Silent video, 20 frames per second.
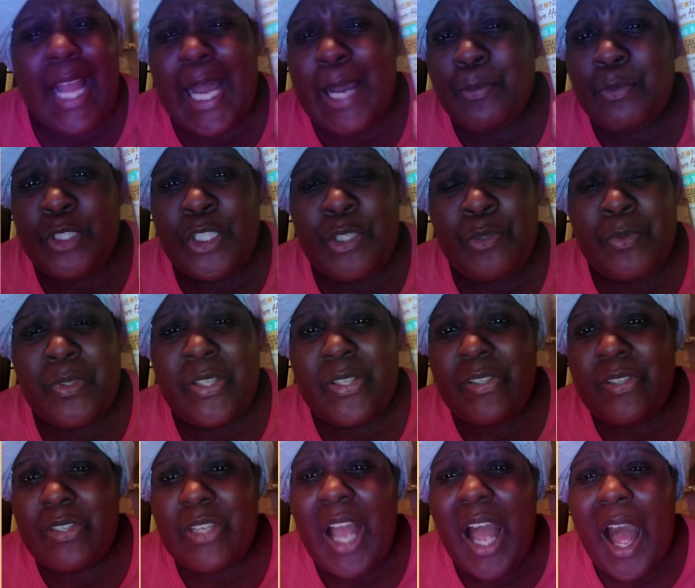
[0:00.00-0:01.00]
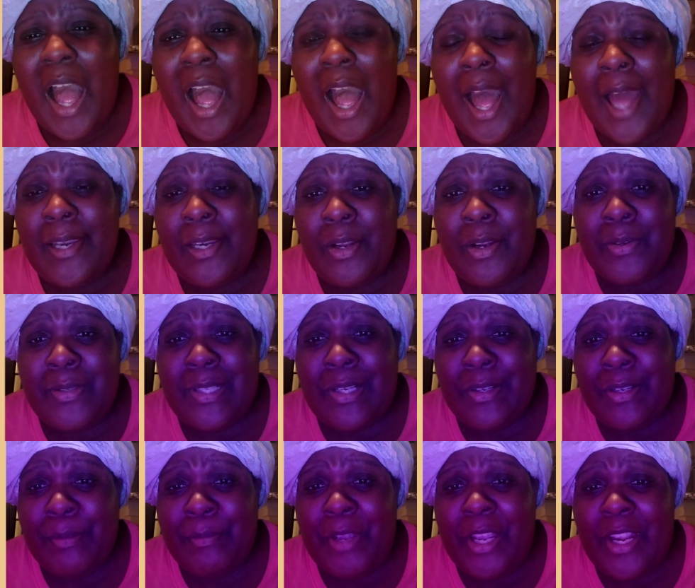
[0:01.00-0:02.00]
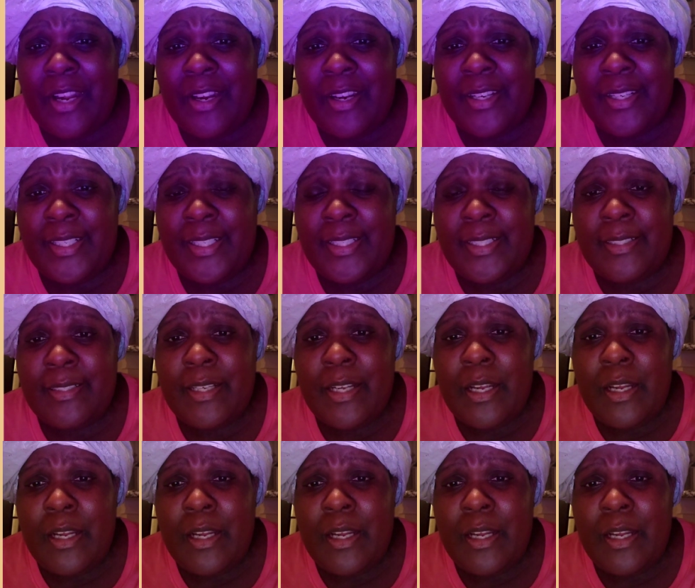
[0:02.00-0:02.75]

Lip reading: I would use this. I knew I was going to get my hair done.